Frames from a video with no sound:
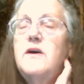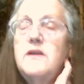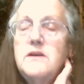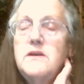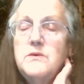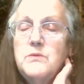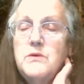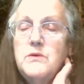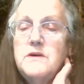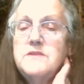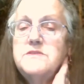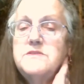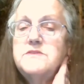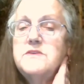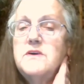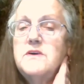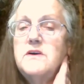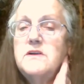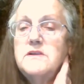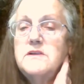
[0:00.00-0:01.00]
all at
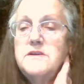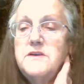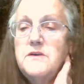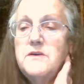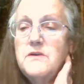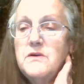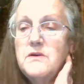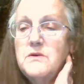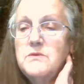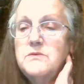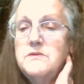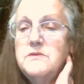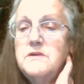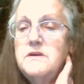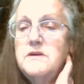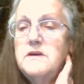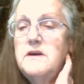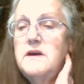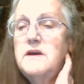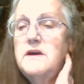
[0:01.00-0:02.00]
once, all on your own.
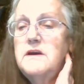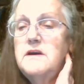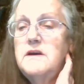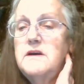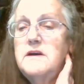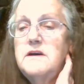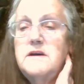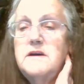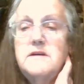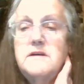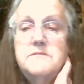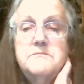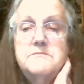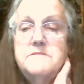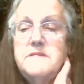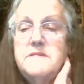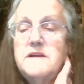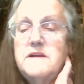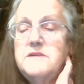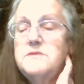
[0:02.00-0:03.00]

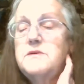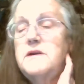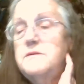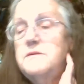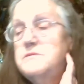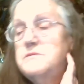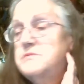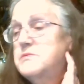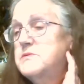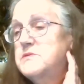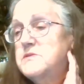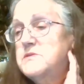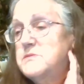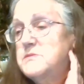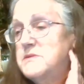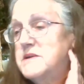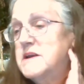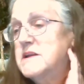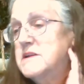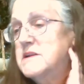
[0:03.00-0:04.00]
That's what I'm supposed to
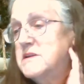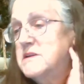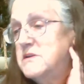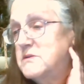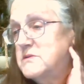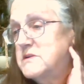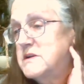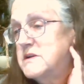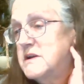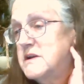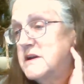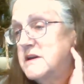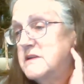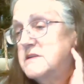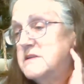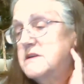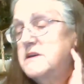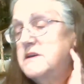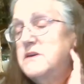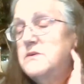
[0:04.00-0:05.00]
be telling you
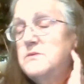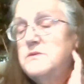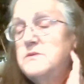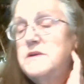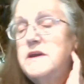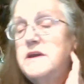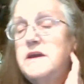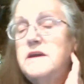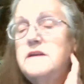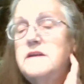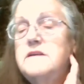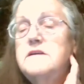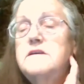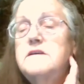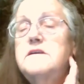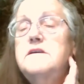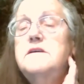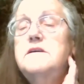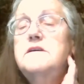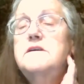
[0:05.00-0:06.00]
tonight, that you need
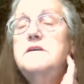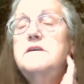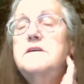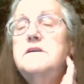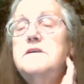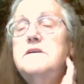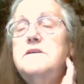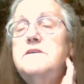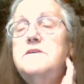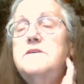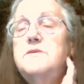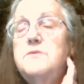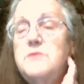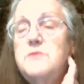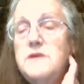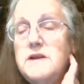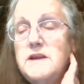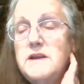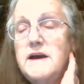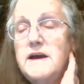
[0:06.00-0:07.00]
to
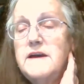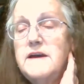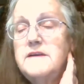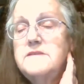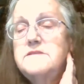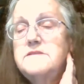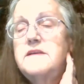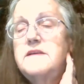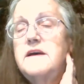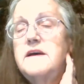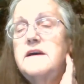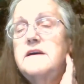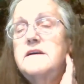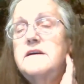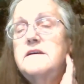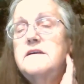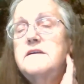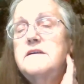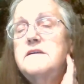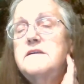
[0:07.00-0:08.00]
realize that